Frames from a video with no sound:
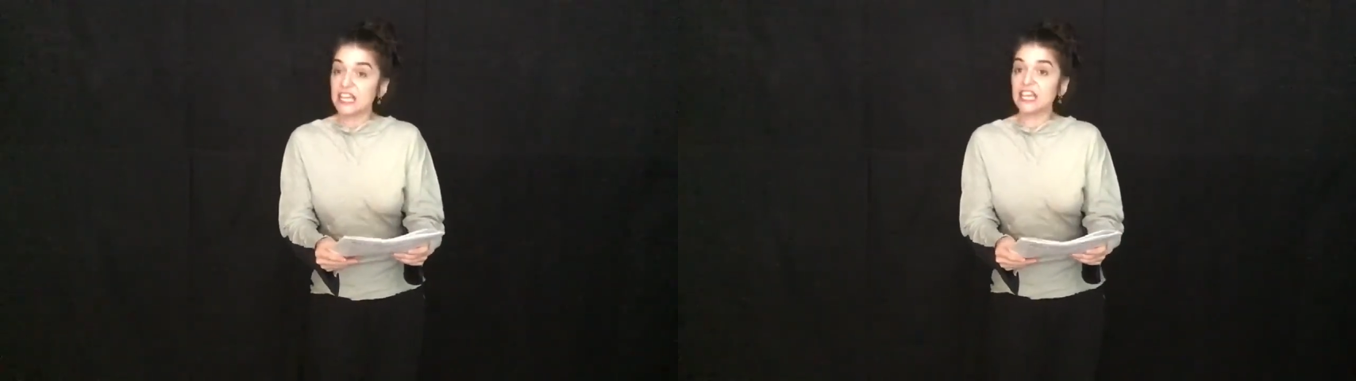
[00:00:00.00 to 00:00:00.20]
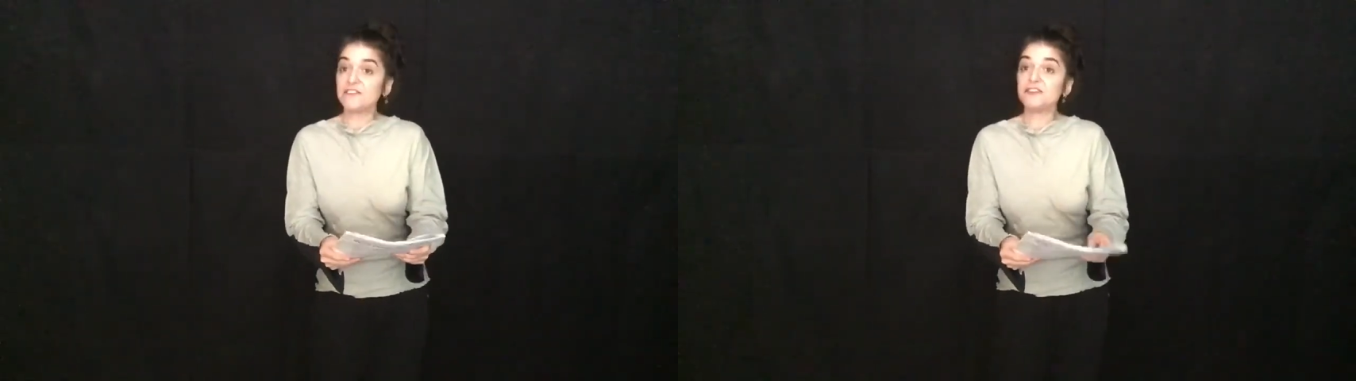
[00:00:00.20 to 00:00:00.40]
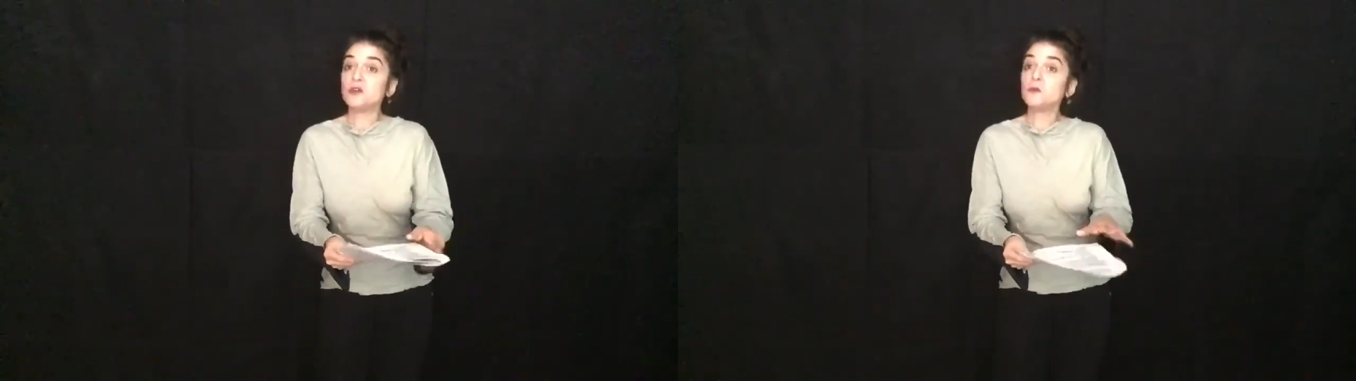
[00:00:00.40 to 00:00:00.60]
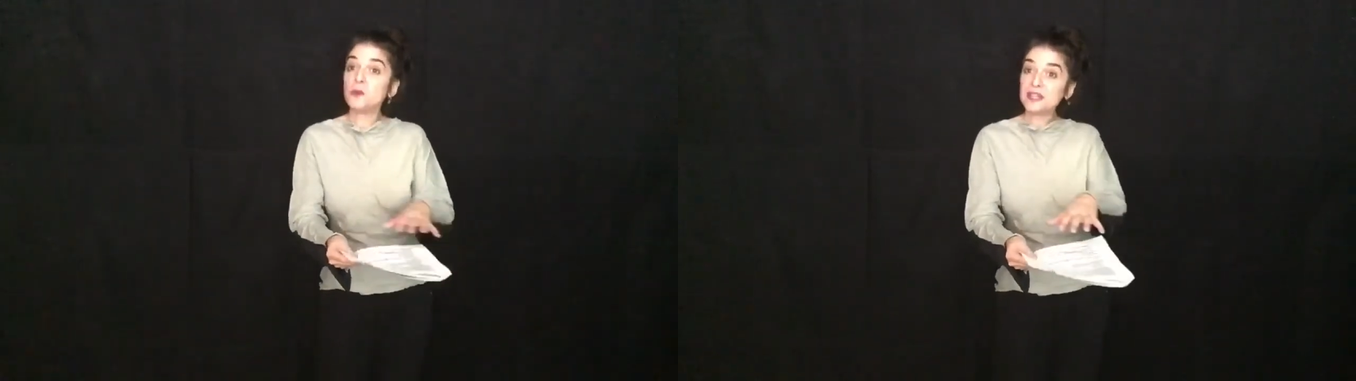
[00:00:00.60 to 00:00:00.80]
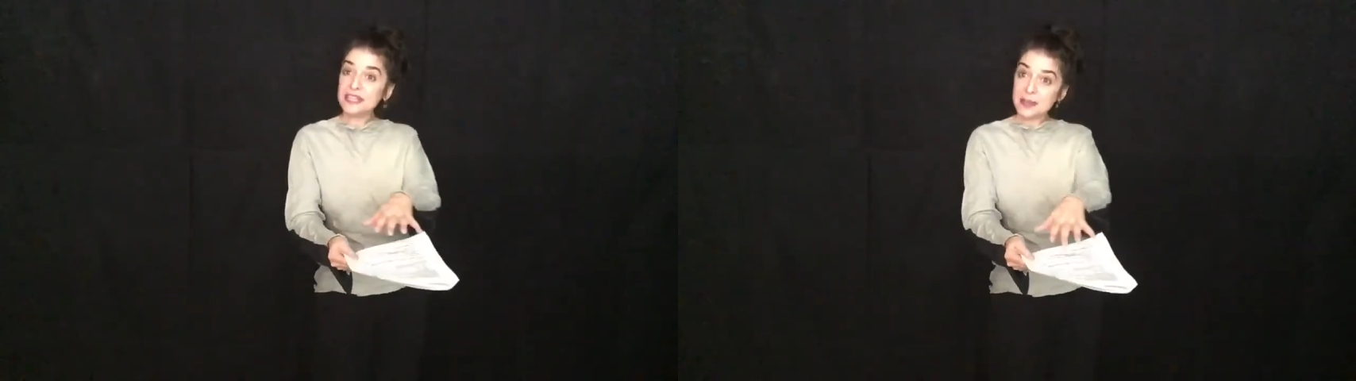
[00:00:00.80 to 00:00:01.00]
if you
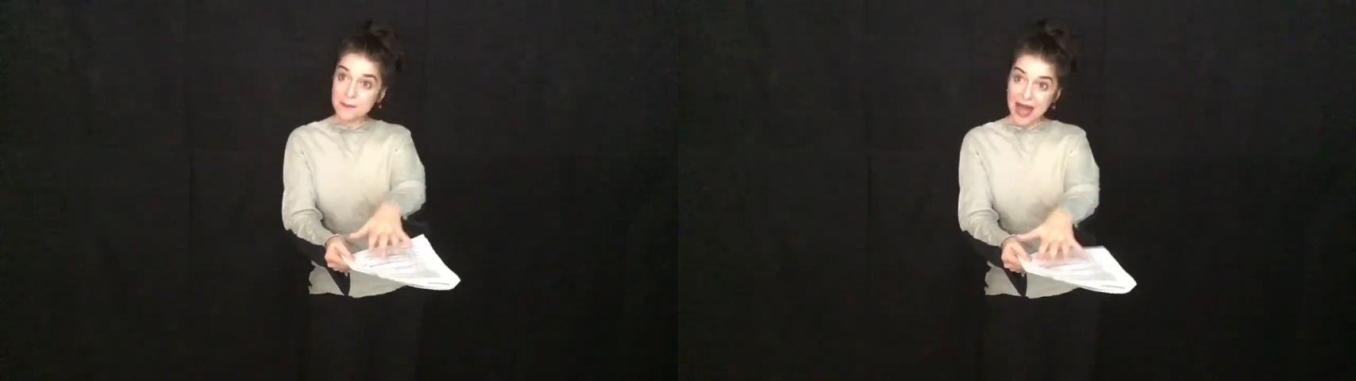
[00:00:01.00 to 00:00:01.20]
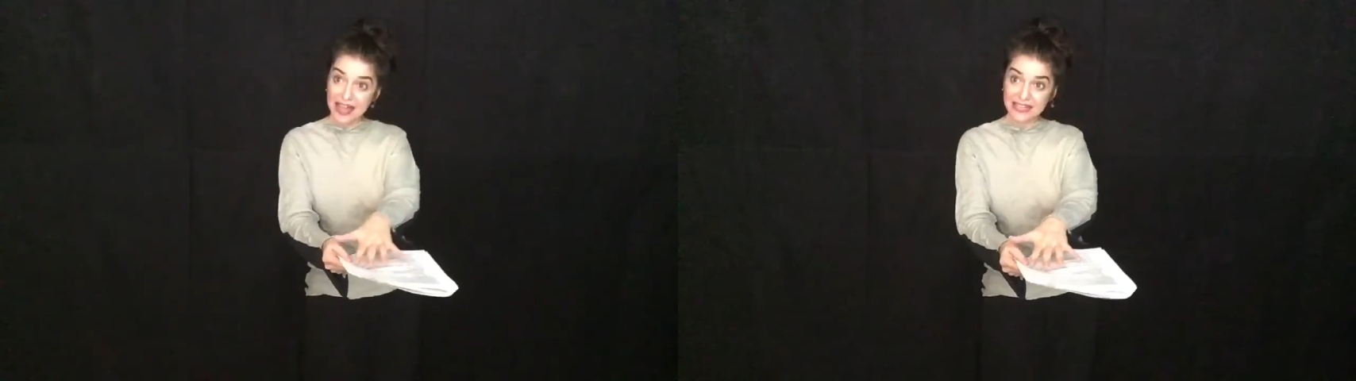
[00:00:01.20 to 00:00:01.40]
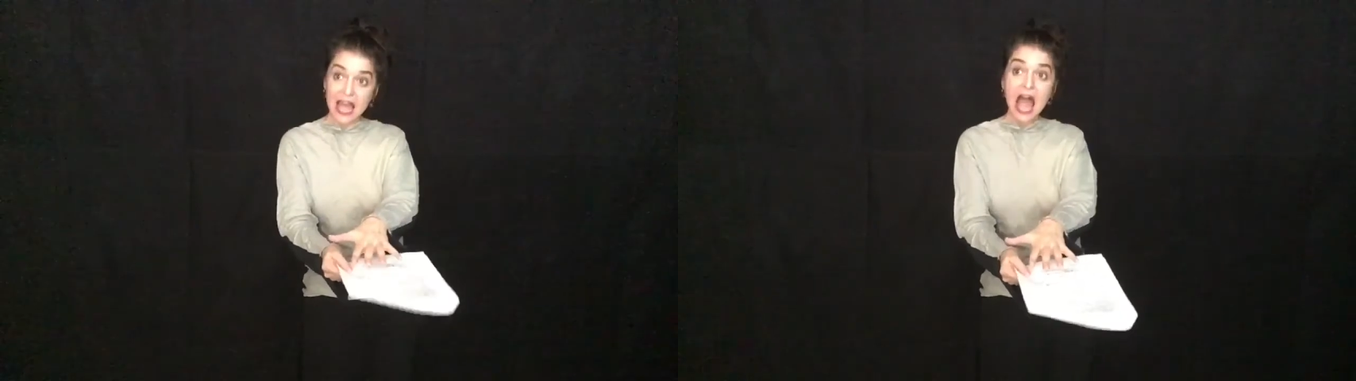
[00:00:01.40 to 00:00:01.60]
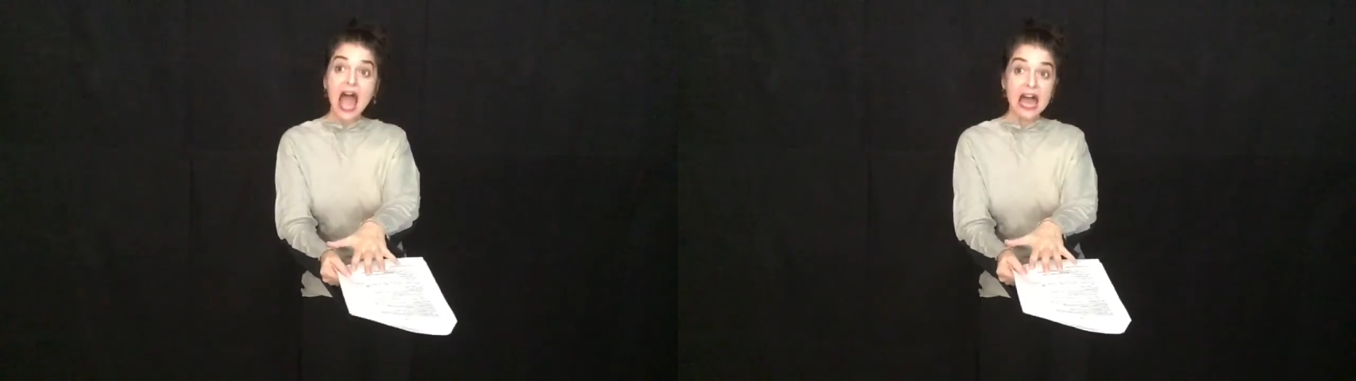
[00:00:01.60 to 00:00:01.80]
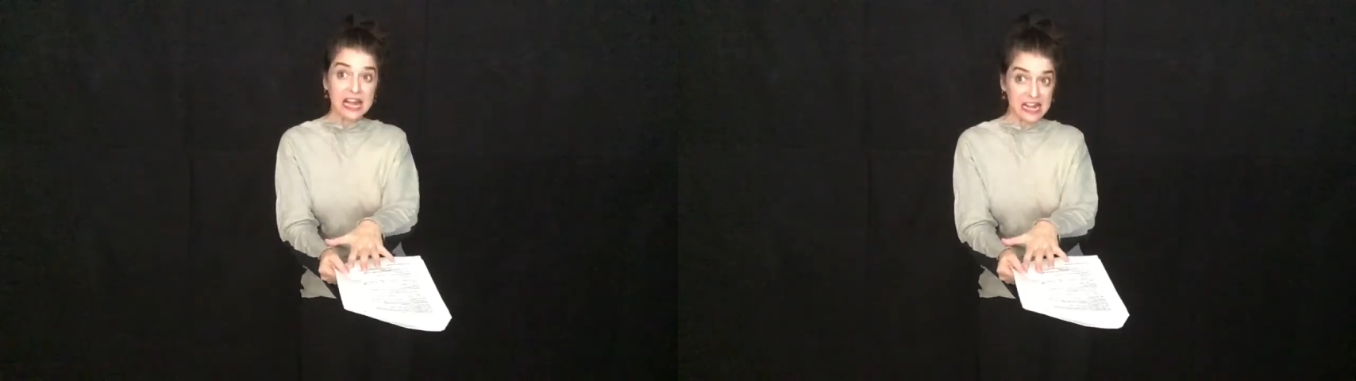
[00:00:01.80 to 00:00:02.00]
wouldn't mind
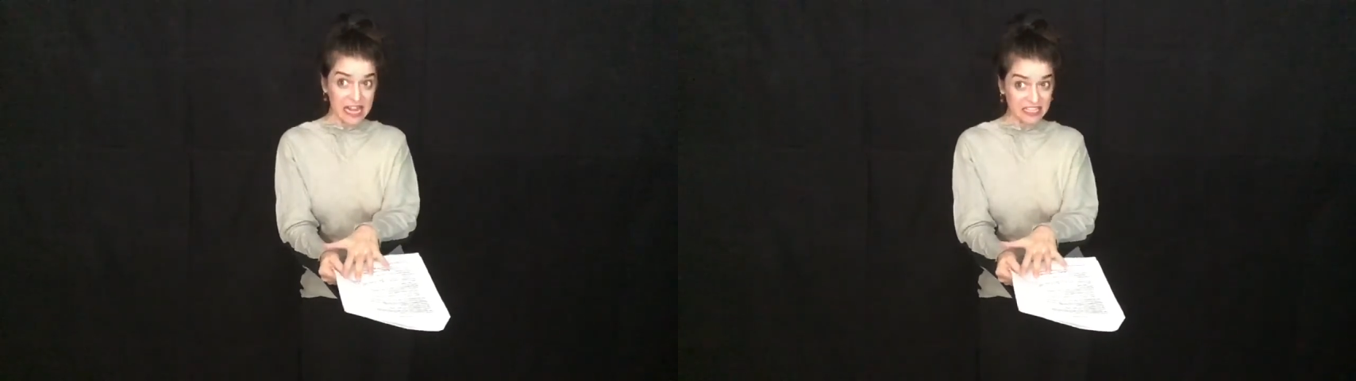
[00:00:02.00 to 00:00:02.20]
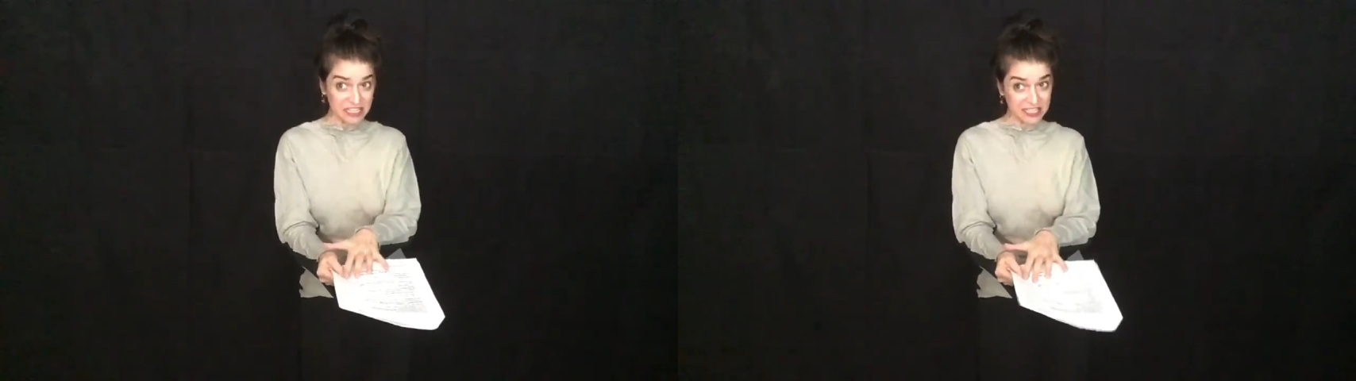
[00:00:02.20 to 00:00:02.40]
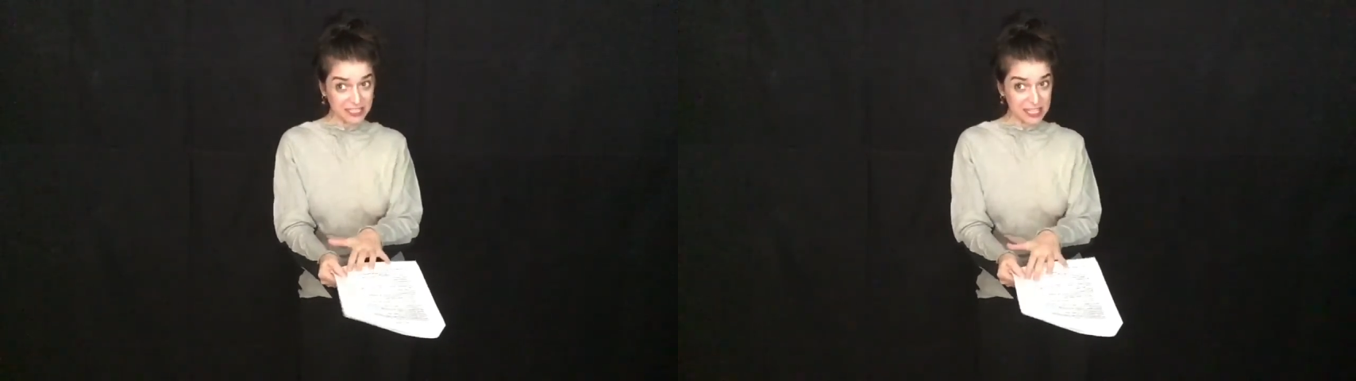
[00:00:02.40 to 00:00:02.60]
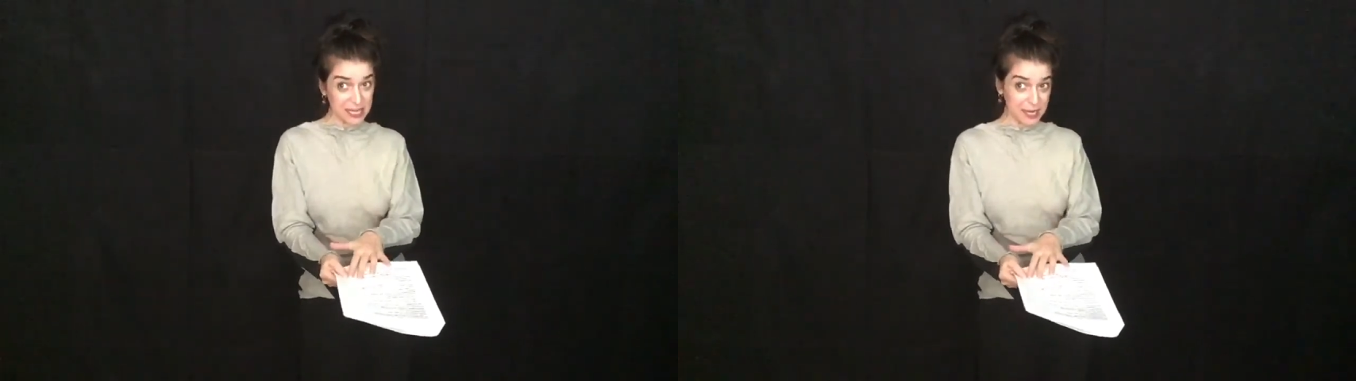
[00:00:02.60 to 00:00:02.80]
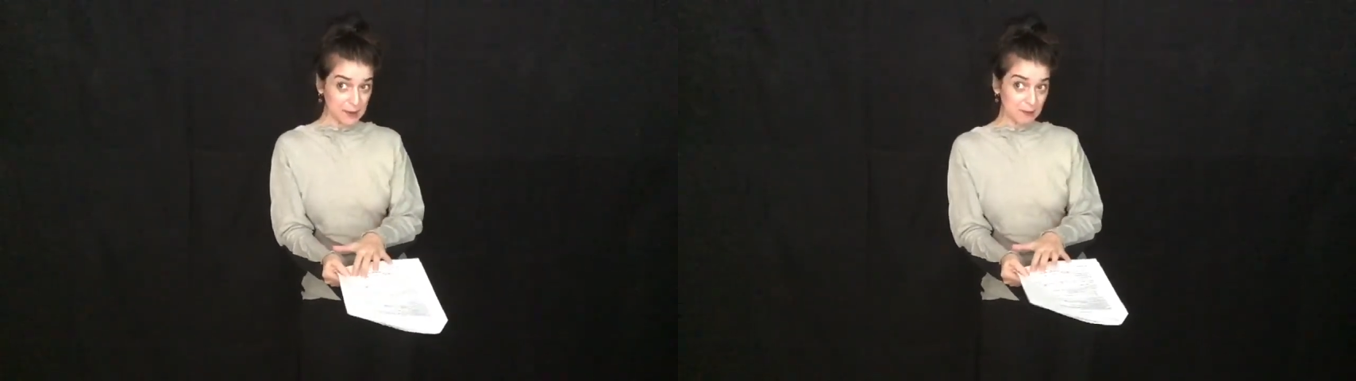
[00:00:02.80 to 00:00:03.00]
registering,